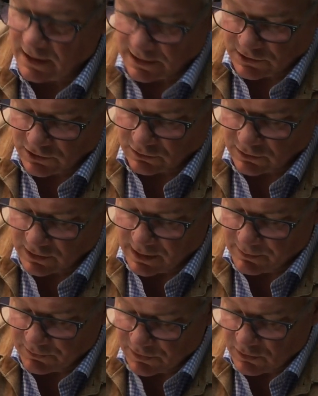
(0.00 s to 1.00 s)
And she'll
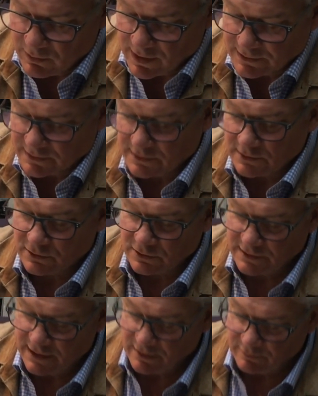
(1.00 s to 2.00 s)
come up with nuances, and she'll
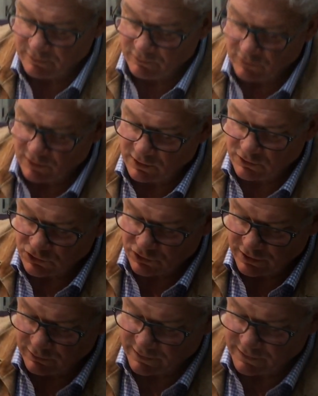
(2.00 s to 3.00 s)
say to him, are you sure
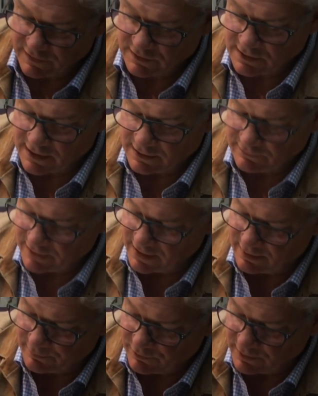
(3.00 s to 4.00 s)
you want this kind of
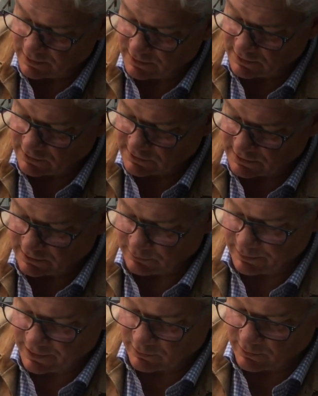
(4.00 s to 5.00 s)
hammering? It looks a little big.